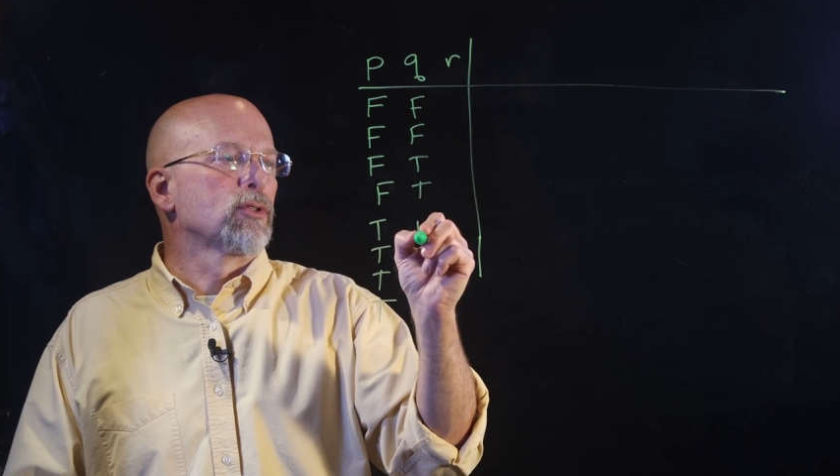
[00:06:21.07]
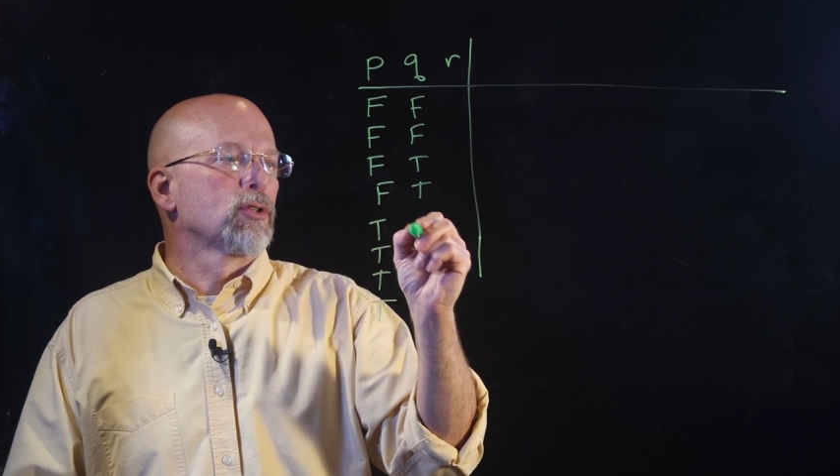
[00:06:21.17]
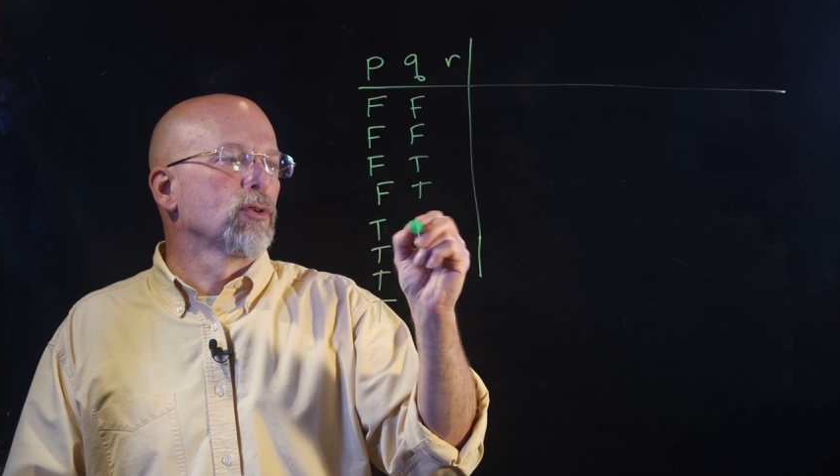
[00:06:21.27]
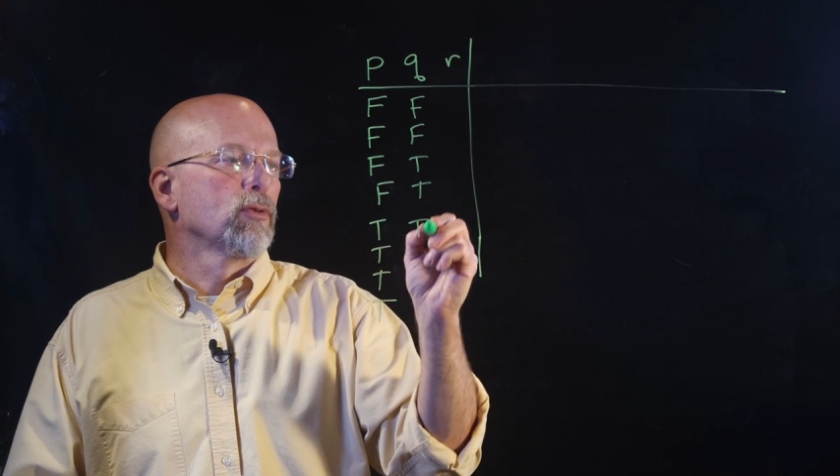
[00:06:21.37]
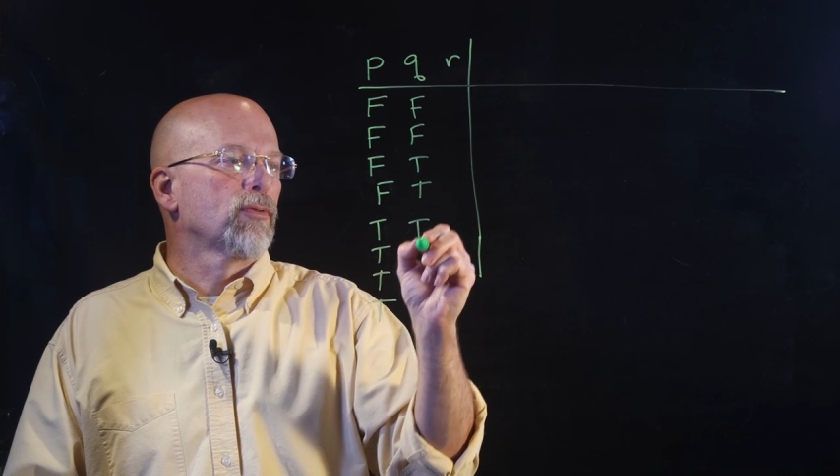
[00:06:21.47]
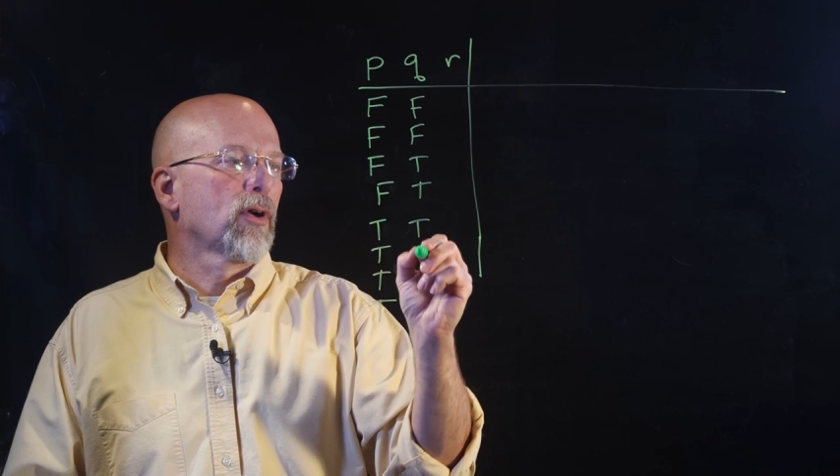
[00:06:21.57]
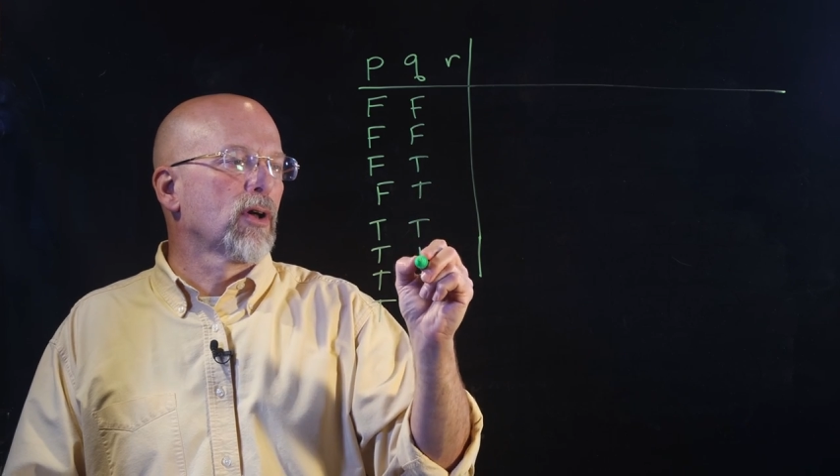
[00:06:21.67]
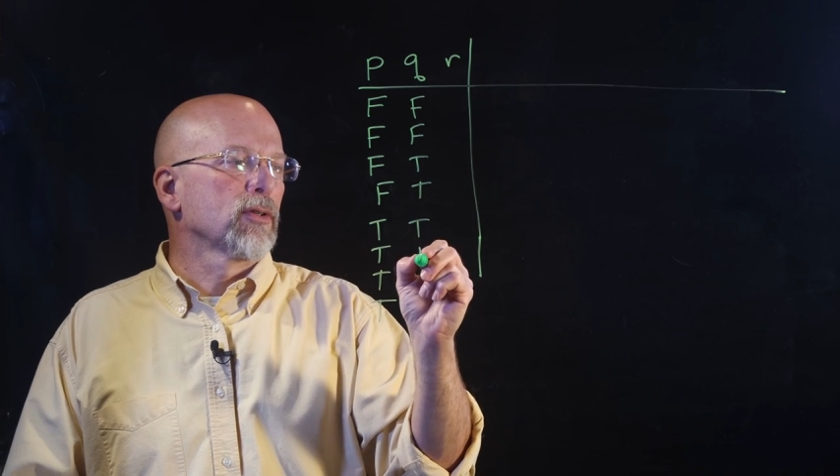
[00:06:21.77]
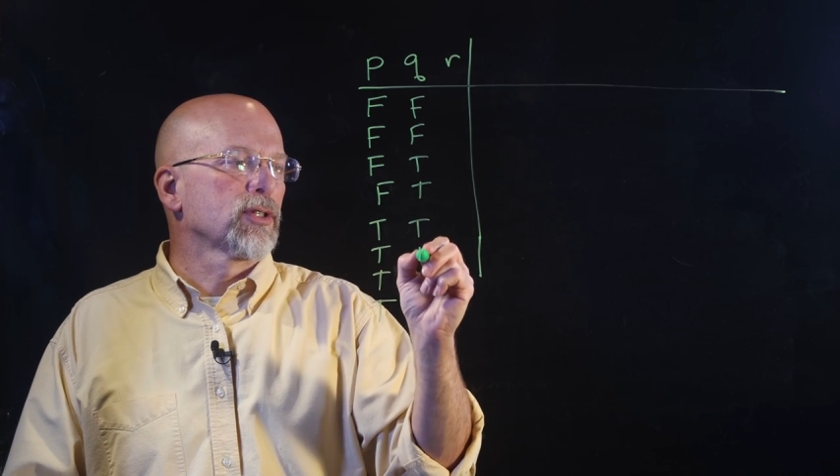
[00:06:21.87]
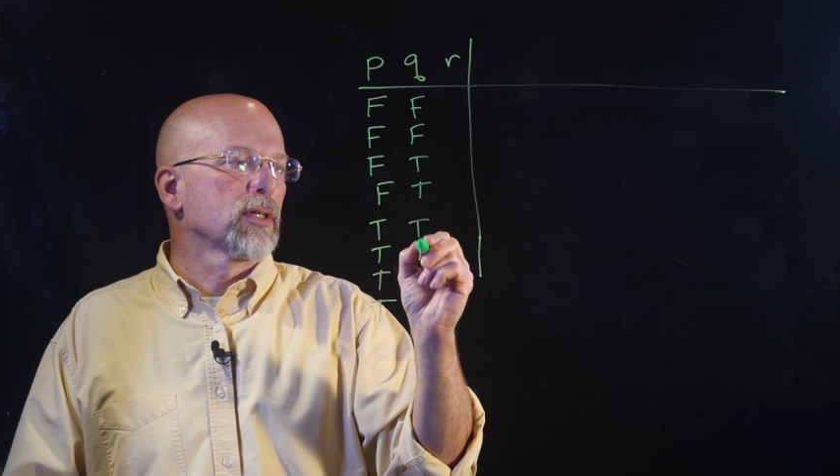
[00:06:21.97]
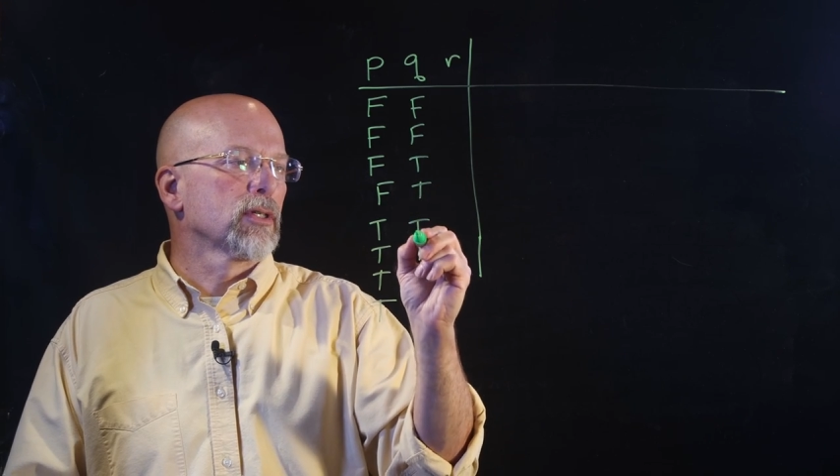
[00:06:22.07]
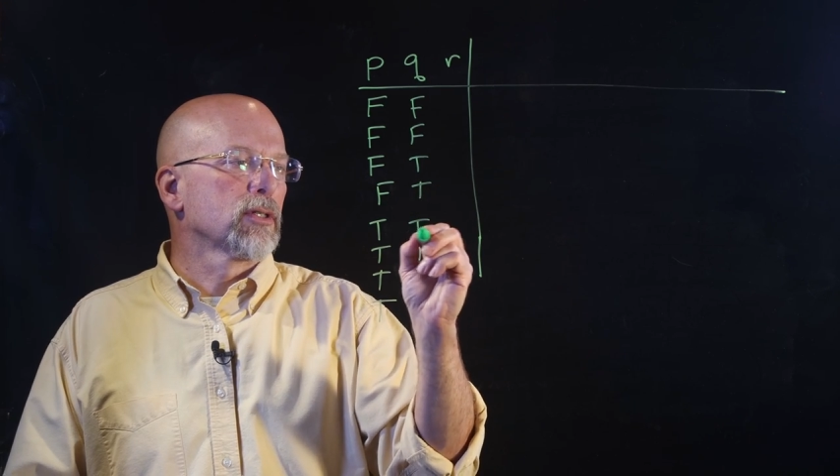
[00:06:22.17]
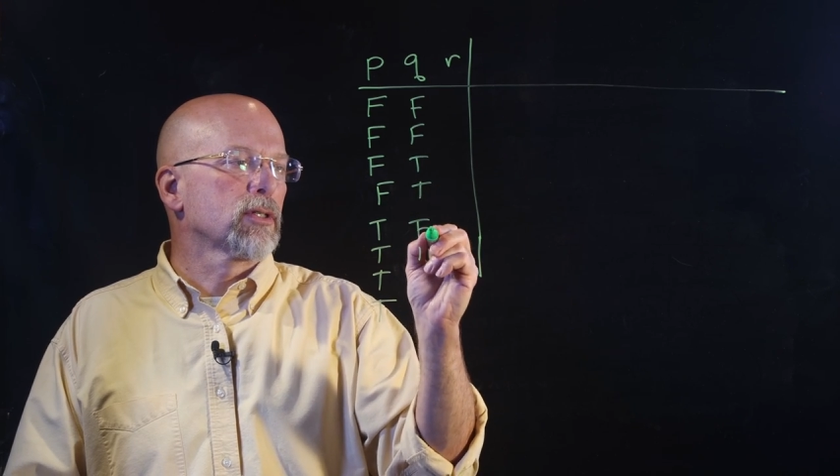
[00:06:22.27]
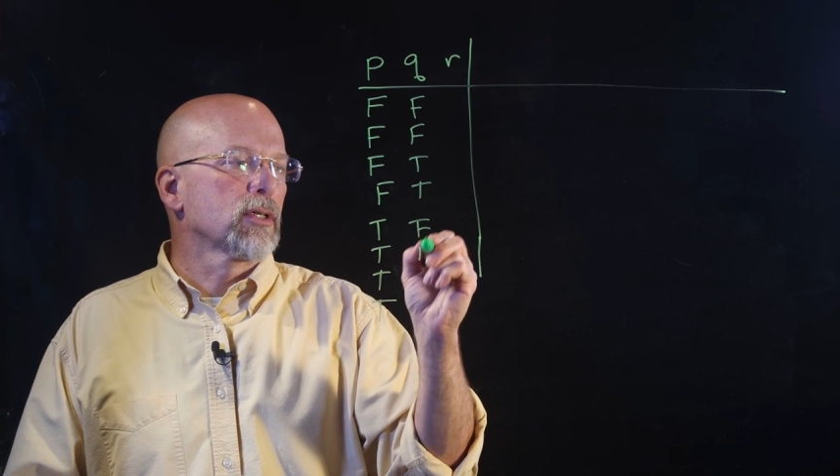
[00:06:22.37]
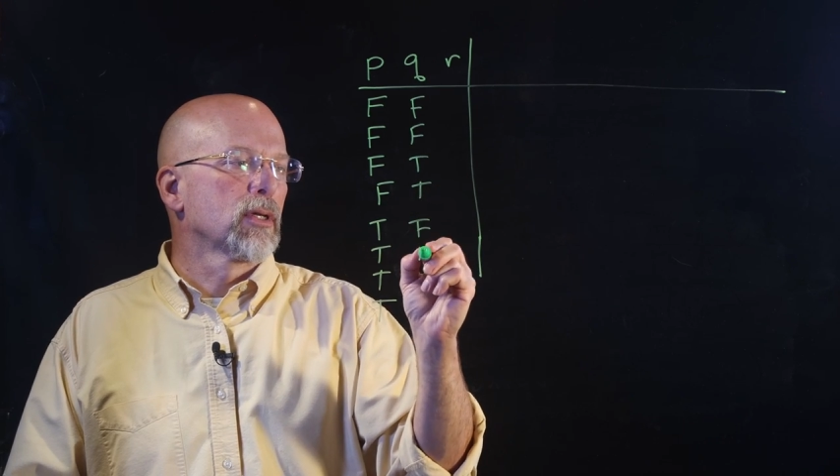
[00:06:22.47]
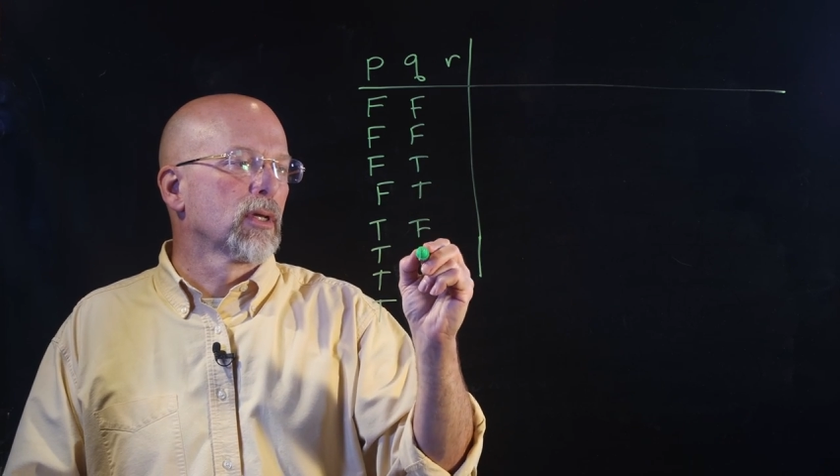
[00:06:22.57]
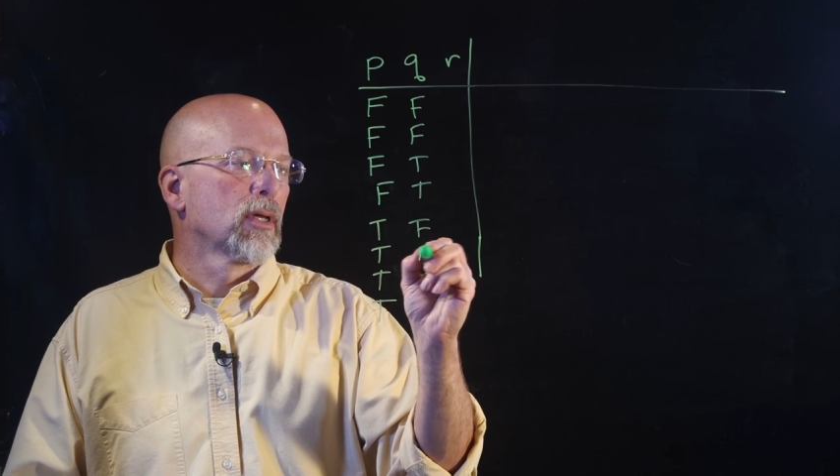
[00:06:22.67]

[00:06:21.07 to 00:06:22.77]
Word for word: two falses,